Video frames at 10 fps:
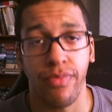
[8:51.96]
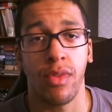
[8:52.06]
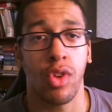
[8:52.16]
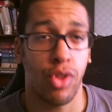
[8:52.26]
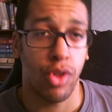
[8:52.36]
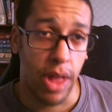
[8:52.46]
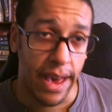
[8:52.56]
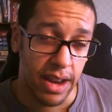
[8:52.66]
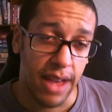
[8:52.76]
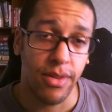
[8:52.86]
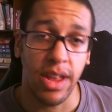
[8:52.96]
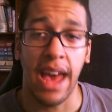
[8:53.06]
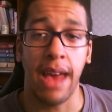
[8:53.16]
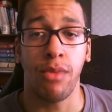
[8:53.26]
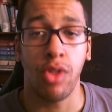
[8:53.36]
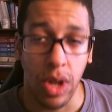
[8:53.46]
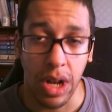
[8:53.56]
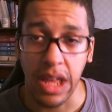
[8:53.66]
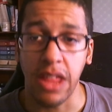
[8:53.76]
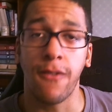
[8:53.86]
so that I can have time to at
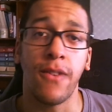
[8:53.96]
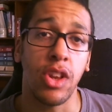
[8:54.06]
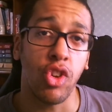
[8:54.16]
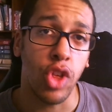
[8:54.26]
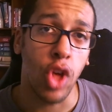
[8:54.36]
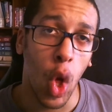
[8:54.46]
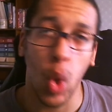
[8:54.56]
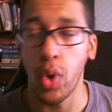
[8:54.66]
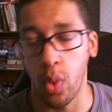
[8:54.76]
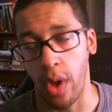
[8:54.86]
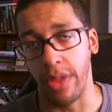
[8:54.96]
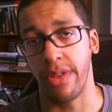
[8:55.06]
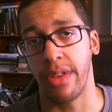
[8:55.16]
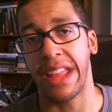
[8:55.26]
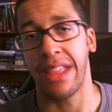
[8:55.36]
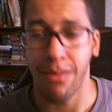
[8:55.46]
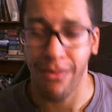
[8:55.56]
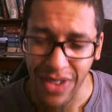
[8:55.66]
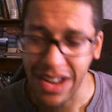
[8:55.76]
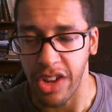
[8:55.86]
least finish the older ones, get them
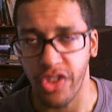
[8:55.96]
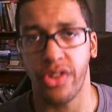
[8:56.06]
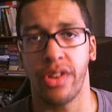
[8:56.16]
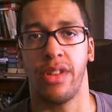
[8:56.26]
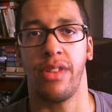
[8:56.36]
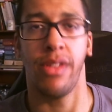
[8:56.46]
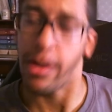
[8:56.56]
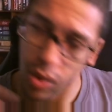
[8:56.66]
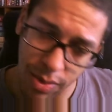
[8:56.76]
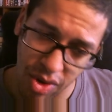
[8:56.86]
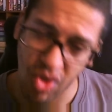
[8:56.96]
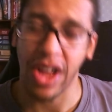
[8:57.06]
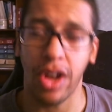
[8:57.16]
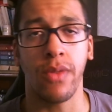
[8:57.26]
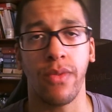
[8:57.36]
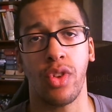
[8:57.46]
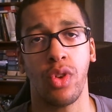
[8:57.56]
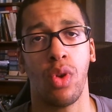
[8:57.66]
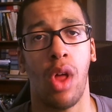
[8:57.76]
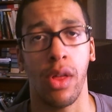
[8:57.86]
finished. I don't want them to drag on for too
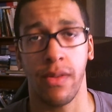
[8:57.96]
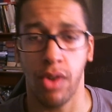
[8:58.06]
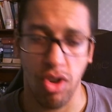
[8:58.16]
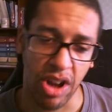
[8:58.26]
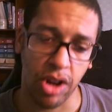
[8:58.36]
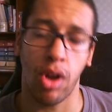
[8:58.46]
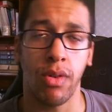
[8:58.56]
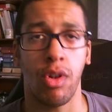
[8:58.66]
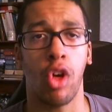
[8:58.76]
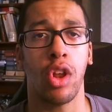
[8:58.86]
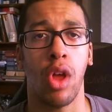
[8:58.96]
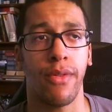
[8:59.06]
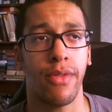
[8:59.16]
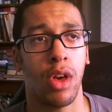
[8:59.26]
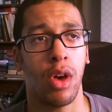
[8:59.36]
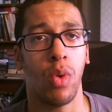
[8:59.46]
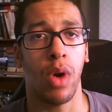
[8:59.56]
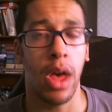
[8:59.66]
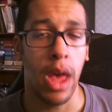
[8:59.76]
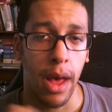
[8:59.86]
long. They've already dragged on long enough. So
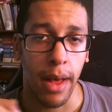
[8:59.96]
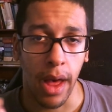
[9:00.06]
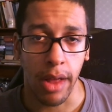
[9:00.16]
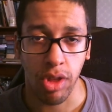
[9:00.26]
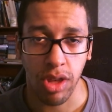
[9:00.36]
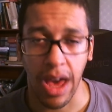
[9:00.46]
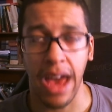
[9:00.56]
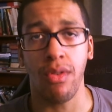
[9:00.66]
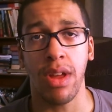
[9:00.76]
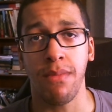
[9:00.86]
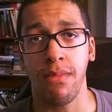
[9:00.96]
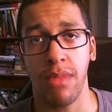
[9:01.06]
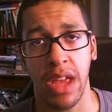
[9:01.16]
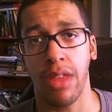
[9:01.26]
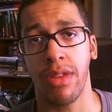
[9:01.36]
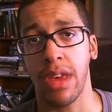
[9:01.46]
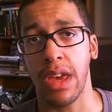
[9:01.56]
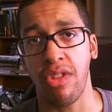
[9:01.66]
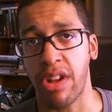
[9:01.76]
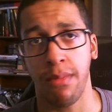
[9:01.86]
Skyrim DLC,
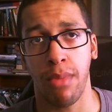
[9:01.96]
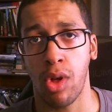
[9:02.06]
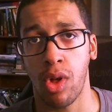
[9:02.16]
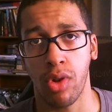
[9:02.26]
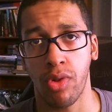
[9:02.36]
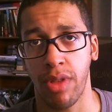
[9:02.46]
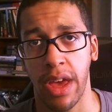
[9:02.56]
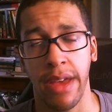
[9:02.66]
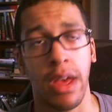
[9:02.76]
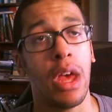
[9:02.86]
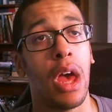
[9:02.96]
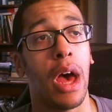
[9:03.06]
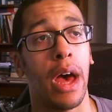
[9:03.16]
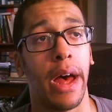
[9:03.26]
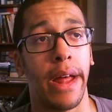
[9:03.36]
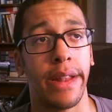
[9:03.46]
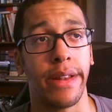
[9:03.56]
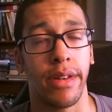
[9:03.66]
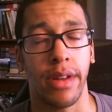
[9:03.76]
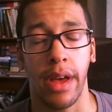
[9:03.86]
Dragonborn thing,
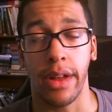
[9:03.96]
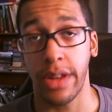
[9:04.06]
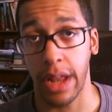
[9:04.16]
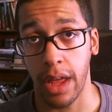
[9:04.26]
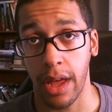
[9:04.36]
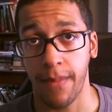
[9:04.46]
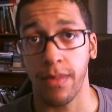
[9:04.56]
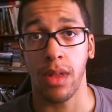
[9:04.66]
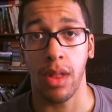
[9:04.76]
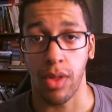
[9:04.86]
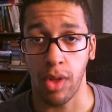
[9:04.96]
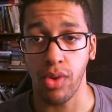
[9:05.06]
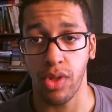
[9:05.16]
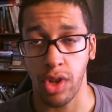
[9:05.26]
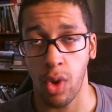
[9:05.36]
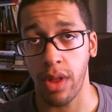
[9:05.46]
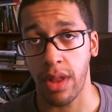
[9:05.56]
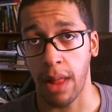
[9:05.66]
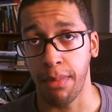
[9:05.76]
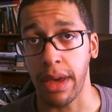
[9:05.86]
and Attila, those are the newest
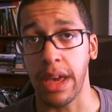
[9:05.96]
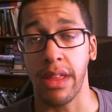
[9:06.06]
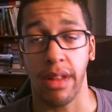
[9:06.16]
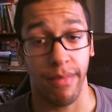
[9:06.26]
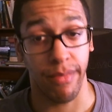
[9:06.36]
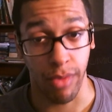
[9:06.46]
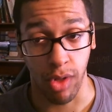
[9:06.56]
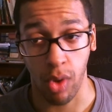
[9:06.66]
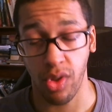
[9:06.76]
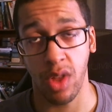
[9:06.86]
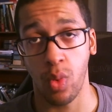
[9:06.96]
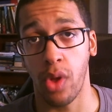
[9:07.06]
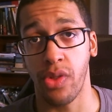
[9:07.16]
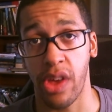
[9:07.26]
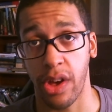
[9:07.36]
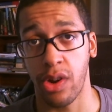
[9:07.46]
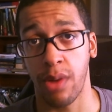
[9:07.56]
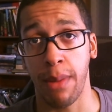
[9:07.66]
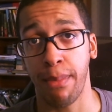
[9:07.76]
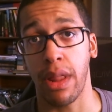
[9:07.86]
LPs. Those are the ones that are going to
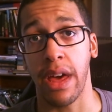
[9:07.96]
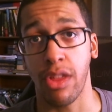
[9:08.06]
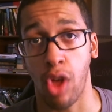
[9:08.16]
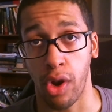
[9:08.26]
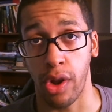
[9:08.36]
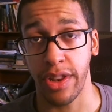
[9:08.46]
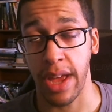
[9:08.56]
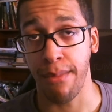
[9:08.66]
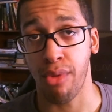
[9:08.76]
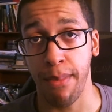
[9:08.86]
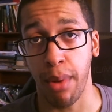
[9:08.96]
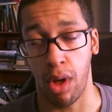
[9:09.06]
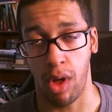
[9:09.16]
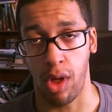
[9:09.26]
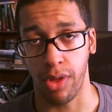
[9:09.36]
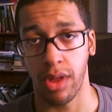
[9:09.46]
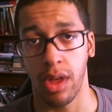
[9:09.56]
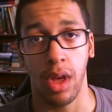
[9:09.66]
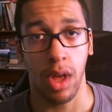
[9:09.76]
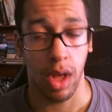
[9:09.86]
be placed on a temporary pause
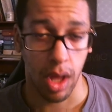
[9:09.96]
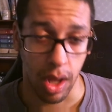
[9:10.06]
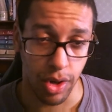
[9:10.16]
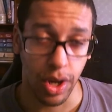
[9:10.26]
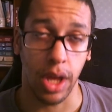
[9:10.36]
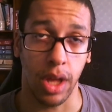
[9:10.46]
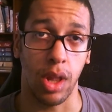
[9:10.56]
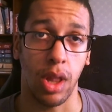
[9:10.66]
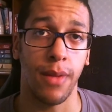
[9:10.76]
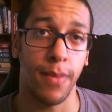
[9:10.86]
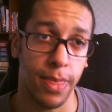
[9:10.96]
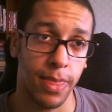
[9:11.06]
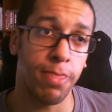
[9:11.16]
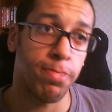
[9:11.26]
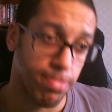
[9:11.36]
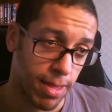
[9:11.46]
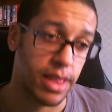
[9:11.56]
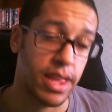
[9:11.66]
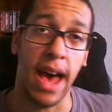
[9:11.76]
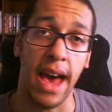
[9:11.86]
until a
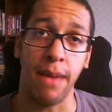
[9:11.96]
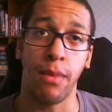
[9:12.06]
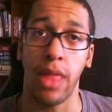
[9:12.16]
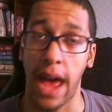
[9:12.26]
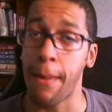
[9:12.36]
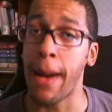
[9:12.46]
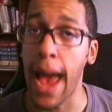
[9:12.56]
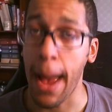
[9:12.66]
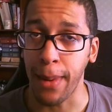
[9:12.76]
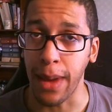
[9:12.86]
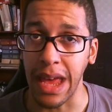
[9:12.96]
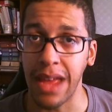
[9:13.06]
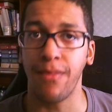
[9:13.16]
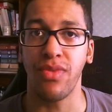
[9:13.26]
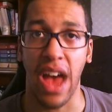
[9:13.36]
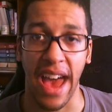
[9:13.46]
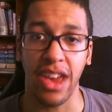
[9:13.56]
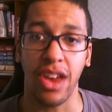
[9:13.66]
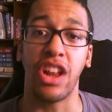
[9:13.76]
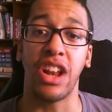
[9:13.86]
time that I'm happy that I
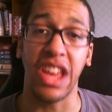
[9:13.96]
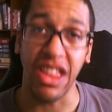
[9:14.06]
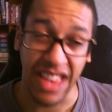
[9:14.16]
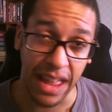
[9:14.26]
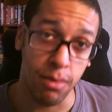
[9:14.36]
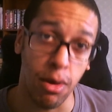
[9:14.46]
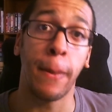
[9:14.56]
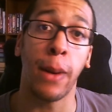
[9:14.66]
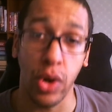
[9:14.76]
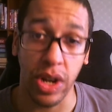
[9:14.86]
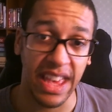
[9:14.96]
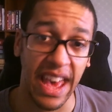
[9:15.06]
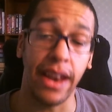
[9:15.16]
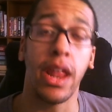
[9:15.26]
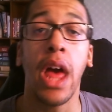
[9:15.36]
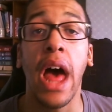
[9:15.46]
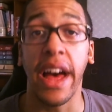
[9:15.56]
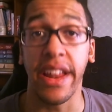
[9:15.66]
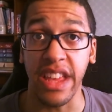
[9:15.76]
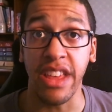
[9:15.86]
can at least get them uploaded again at
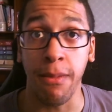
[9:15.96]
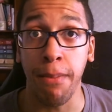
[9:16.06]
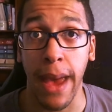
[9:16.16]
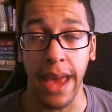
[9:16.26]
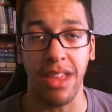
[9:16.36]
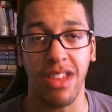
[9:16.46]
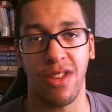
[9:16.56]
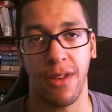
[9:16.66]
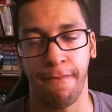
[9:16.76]
a decent pace.